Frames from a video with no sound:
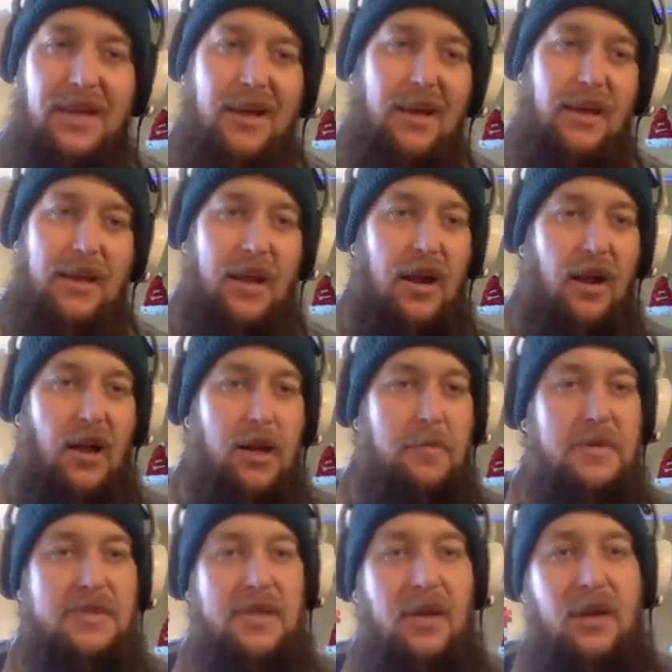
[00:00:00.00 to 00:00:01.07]
Not
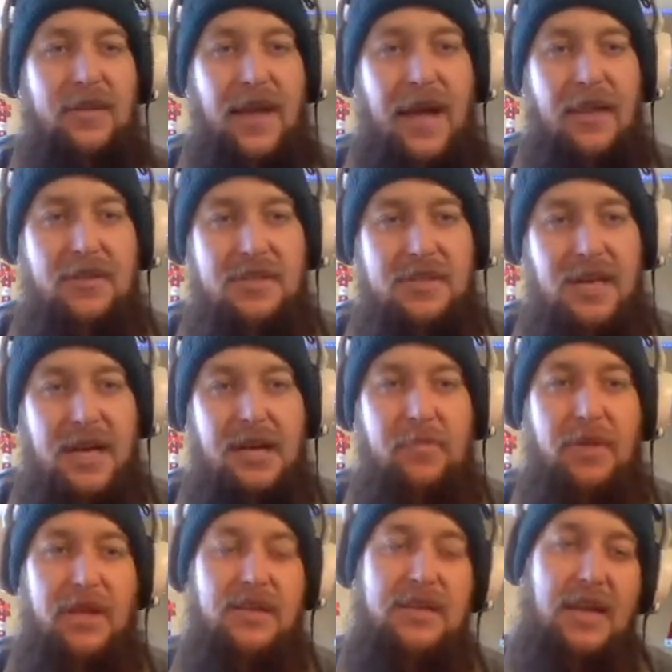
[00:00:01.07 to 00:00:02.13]
100% on that other side,
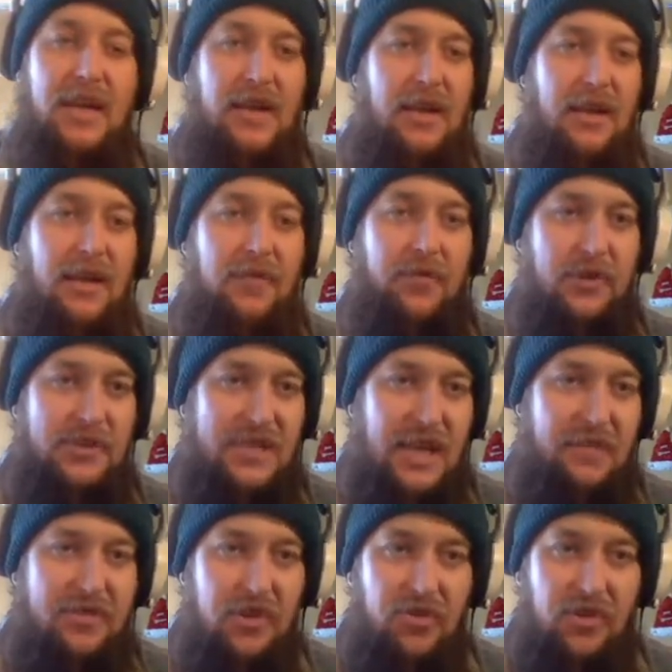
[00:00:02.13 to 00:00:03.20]
but for
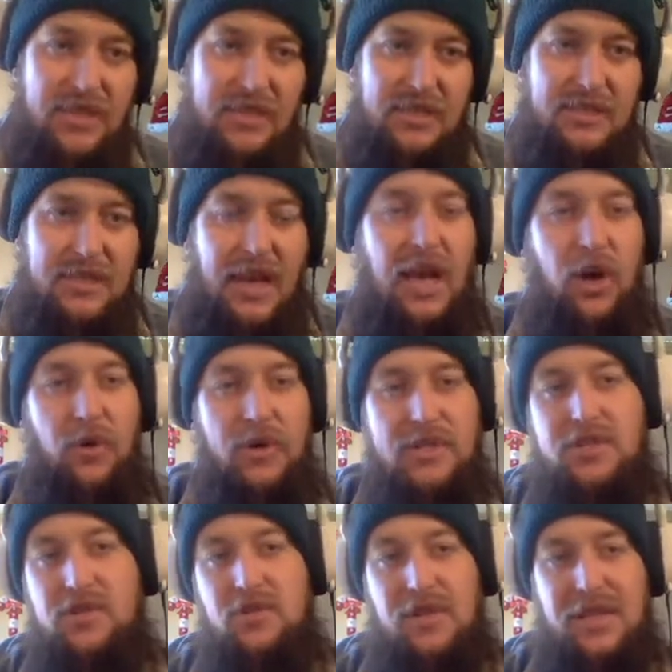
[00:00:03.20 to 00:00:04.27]
safety reasons, I always
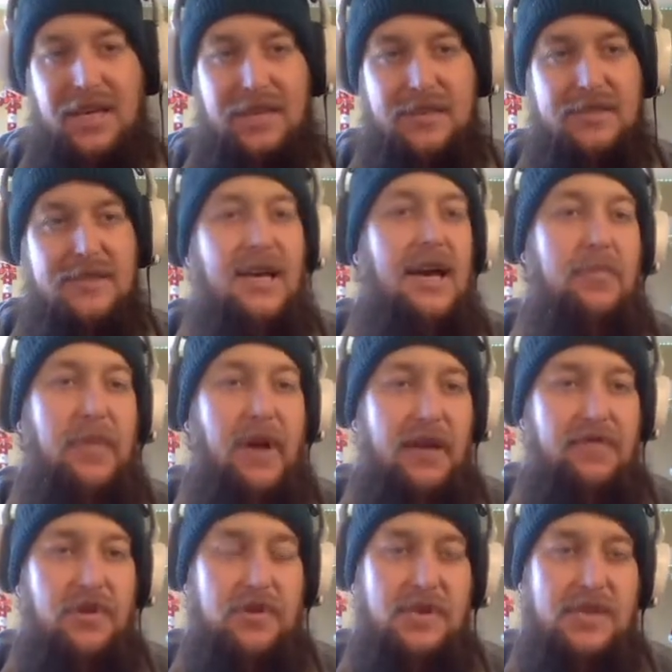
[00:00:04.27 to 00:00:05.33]
do the inside by
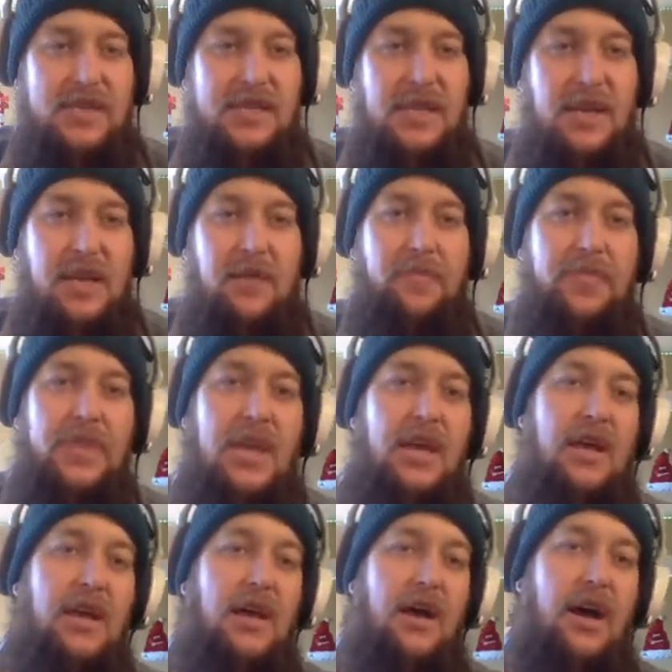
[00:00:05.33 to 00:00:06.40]
Fuchsia City.
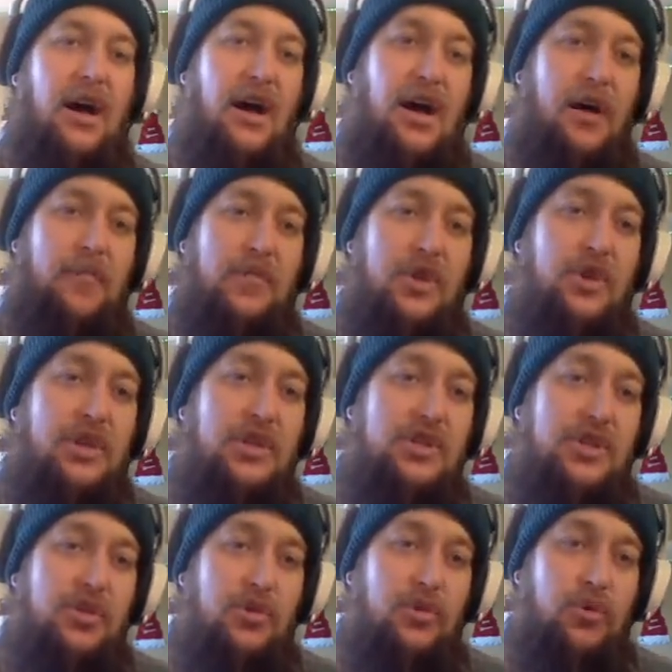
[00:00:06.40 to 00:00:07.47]
You could
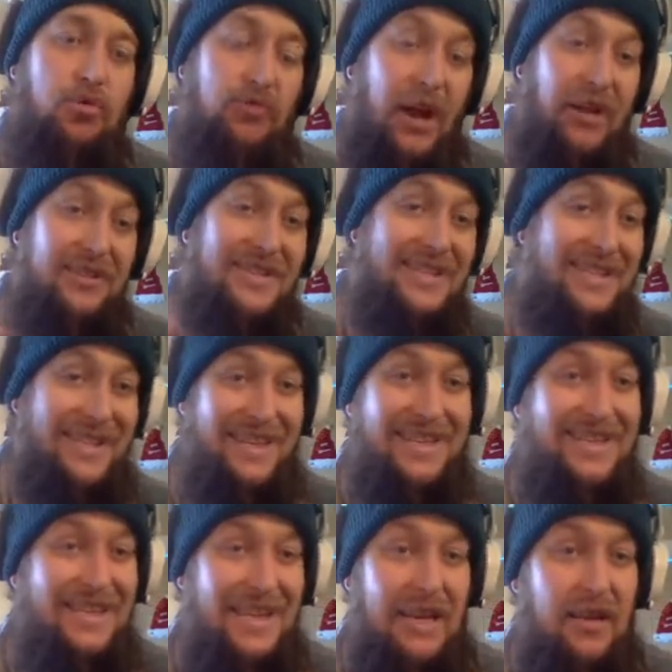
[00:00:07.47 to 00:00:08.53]
do Route
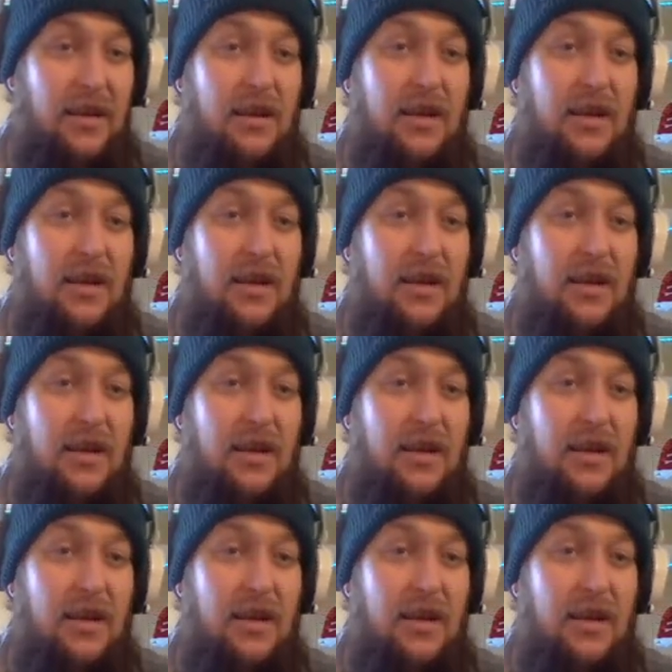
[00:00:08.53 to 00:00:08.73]
16